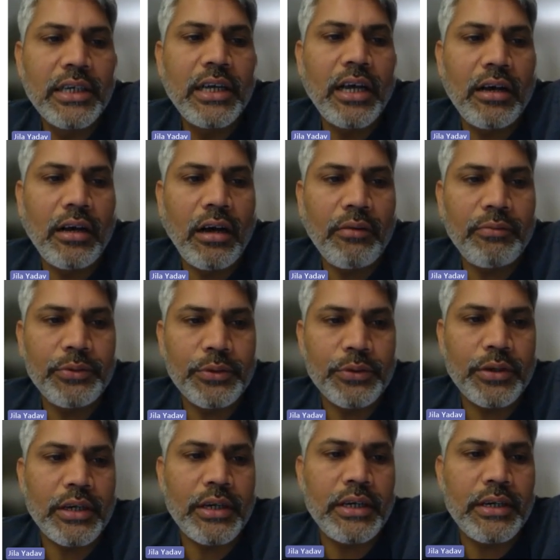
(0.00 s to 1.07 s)
of your
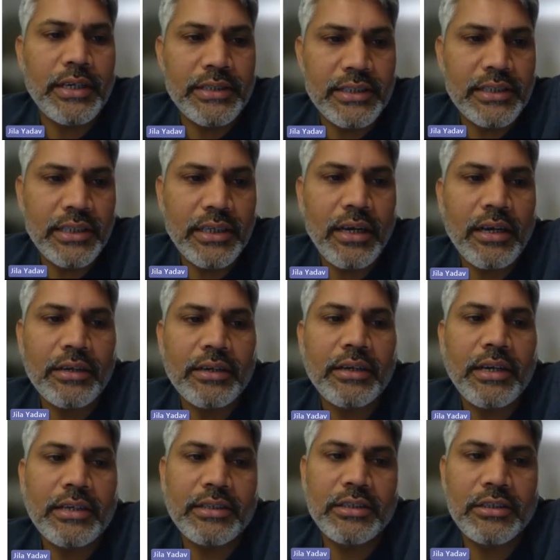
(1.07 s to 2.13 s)
current existing
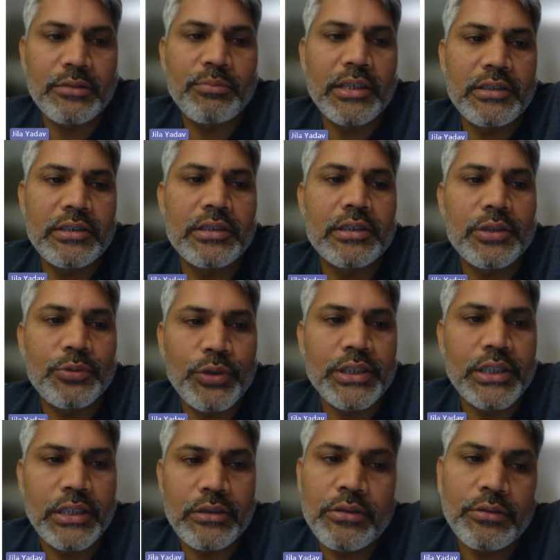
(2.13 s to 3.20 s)
architectures by just
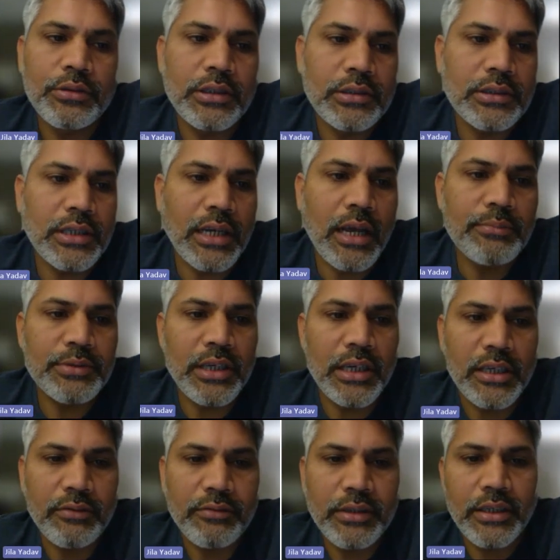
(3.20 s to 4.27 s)
switching to the Synapse
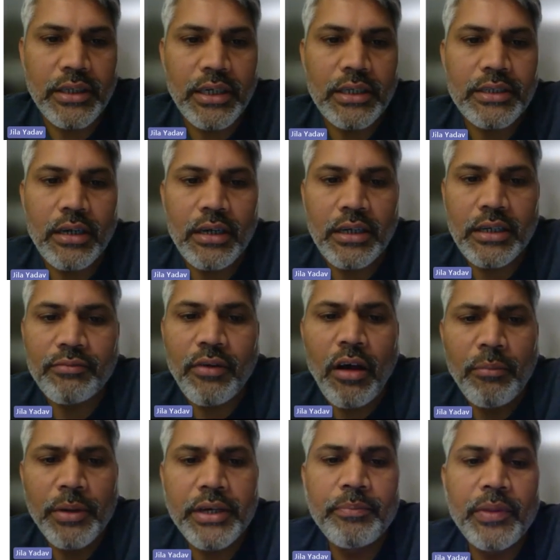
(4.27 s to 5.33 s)
link with the Delta Lake
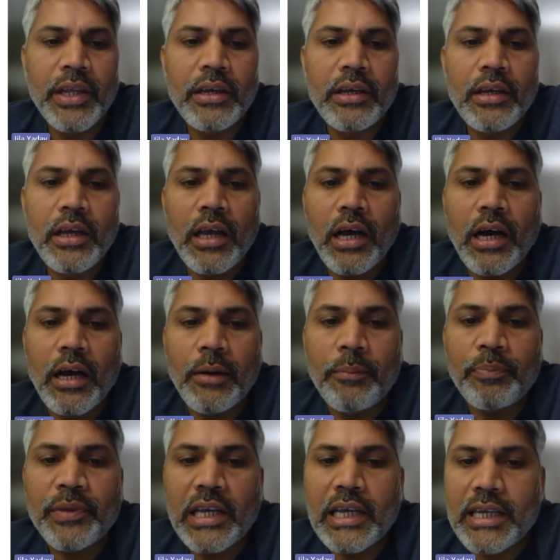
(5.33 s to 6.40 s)
format.
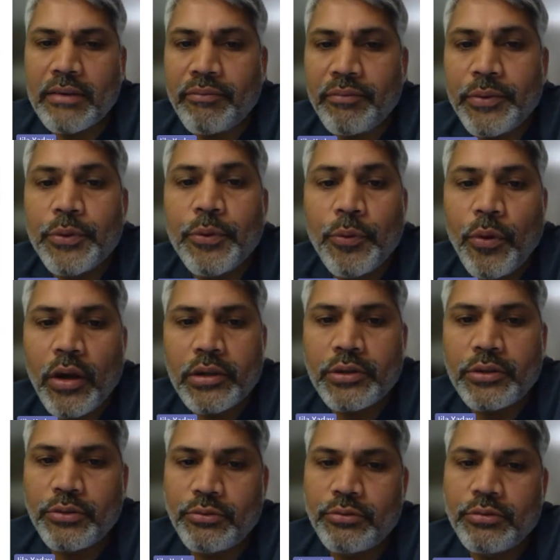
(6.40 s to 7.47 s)
If you want
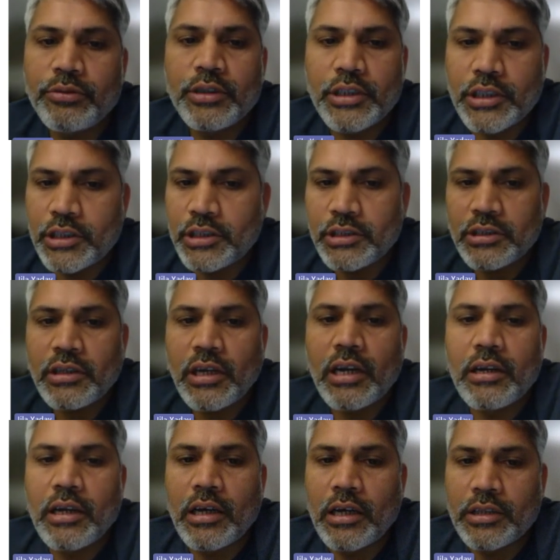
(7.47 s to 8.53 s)
to
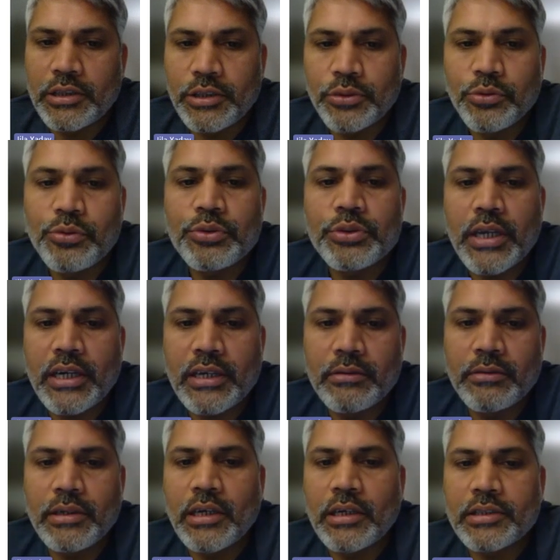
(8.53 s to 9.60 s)
use
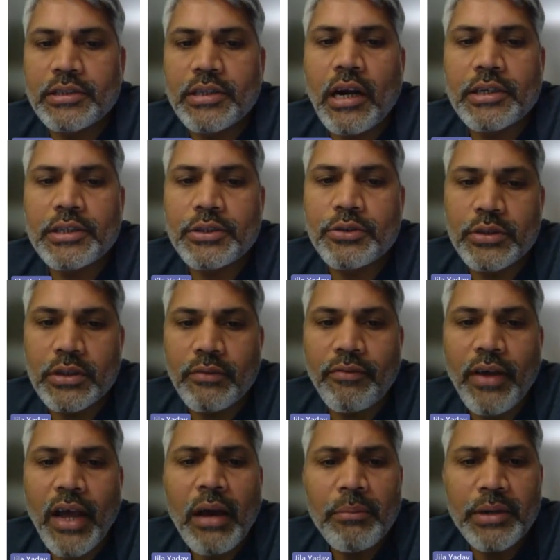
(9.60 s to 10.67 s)
and start using the
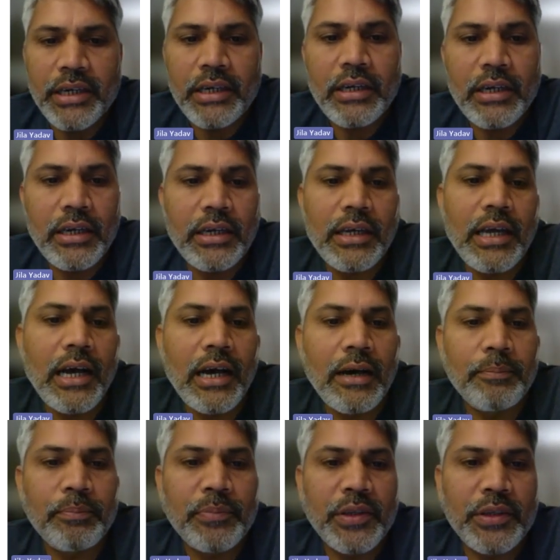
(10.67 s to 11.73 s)
Fabric,
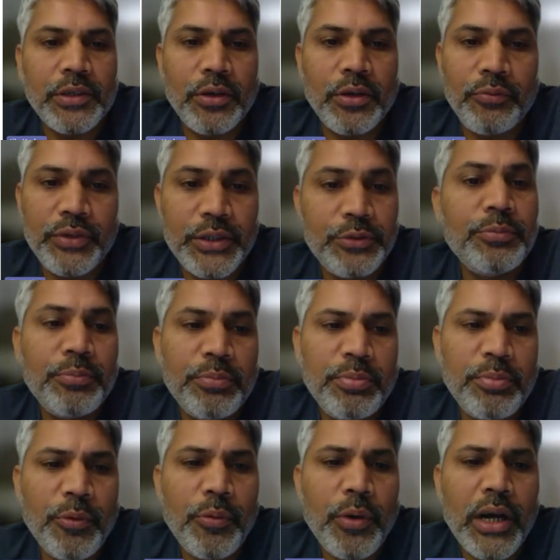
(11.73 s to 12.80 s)
we do
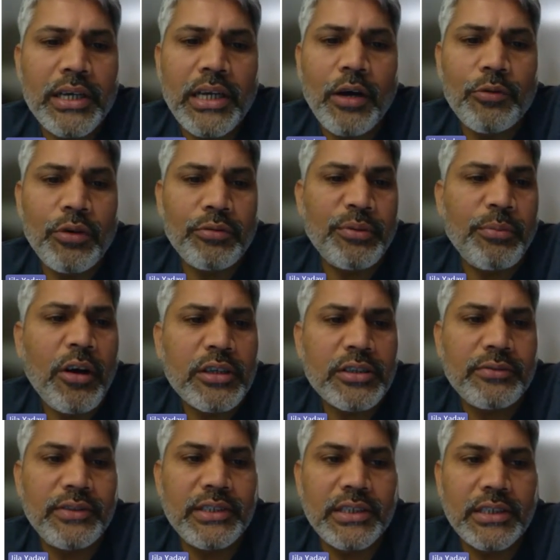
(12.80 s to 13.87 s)
provide out-of-the-box
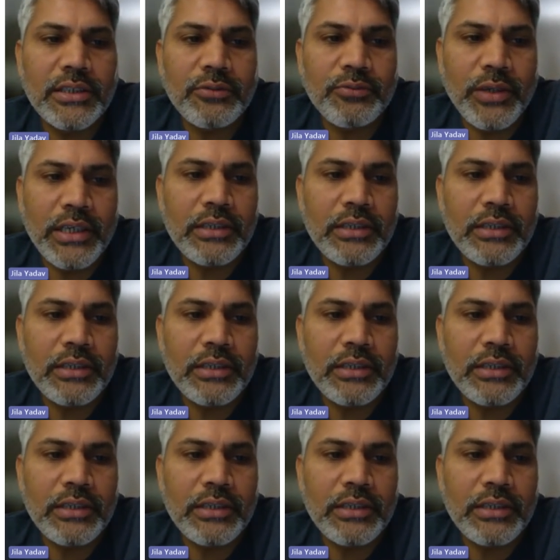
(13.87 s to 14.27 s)
features where